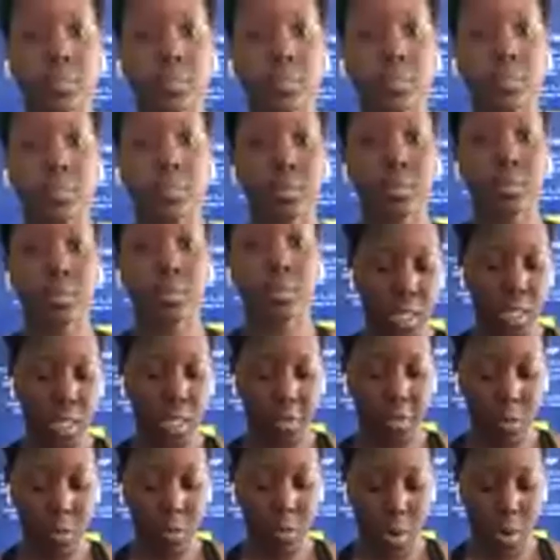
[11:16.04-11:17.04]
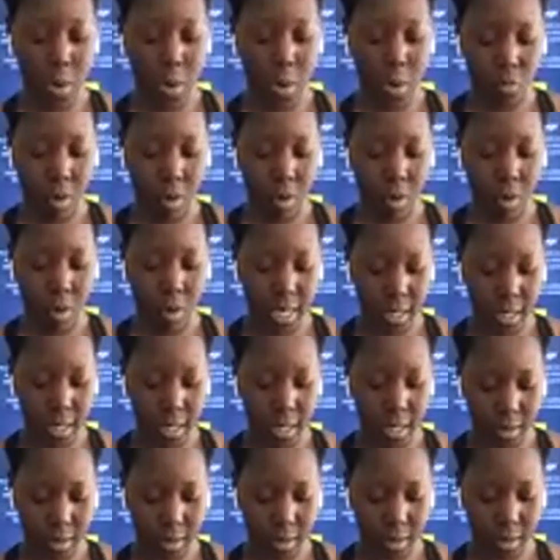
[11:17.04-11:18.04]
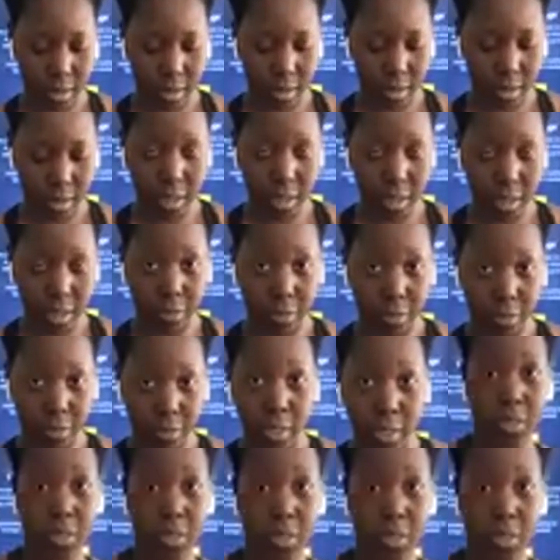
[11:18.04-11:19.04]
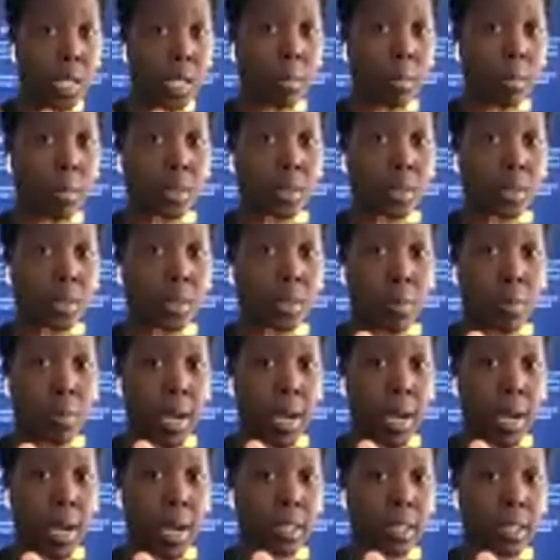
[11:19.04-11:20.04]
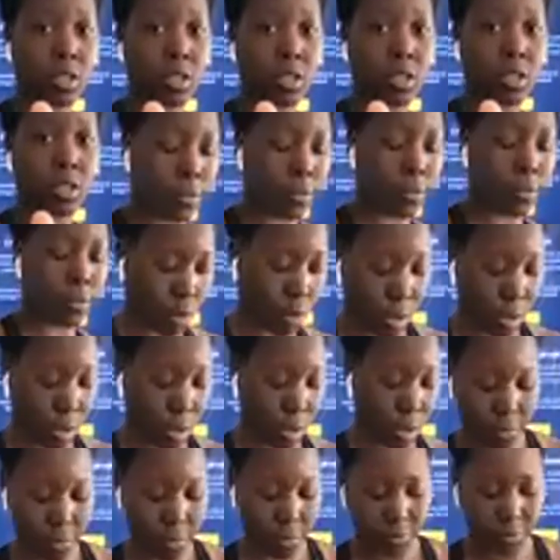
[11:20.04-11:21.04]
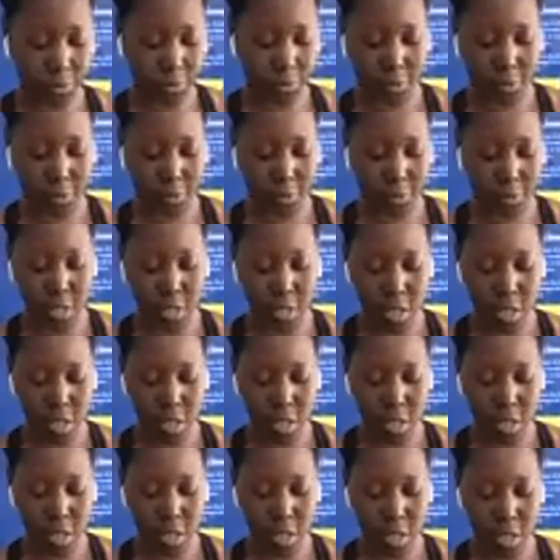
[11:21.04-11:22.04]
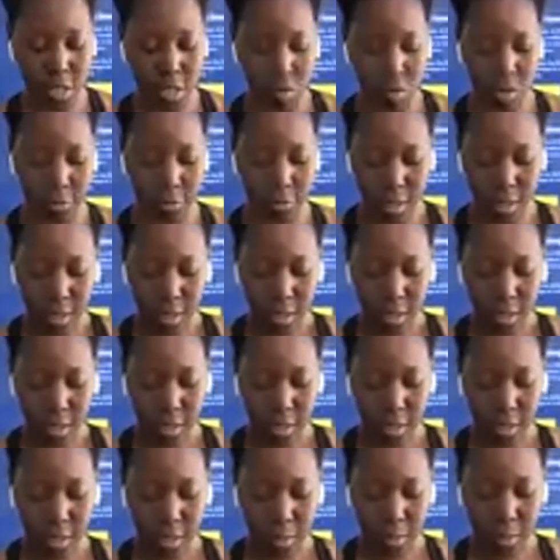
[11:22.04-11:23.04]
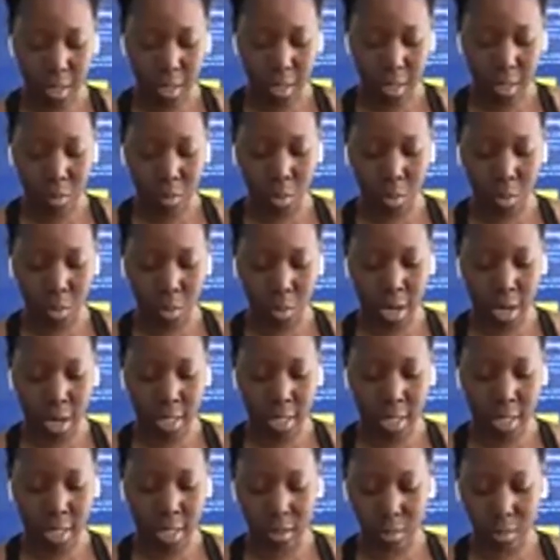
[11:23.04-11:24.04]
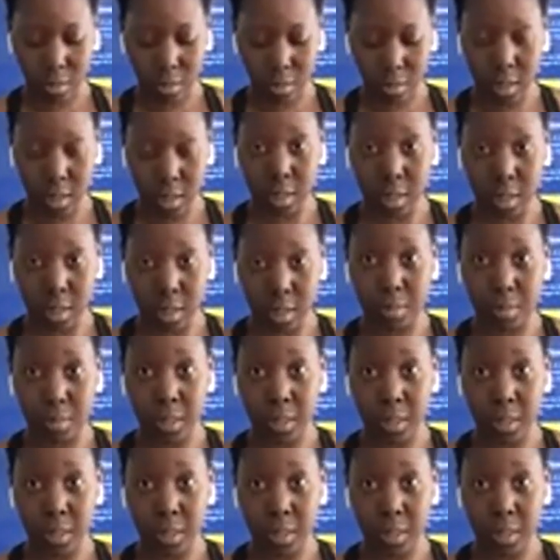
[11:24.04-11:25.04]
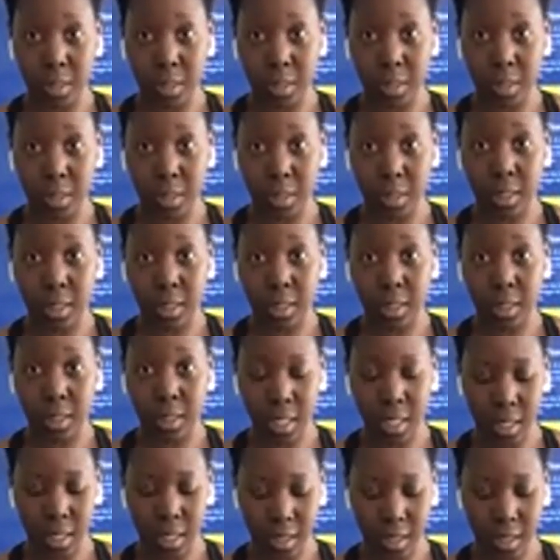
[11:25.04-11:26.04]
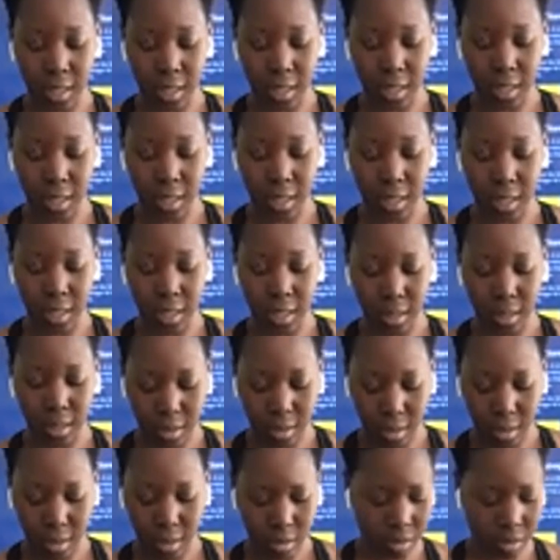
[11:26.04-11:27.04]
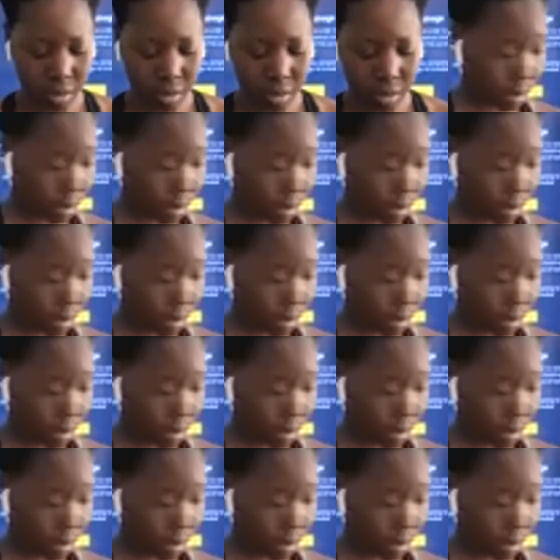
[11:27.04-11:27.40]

the music up a little bit. Is everyone ready? If you get a thumbs up, if your mic is off or if your video is off, give me we're ready. We can begin.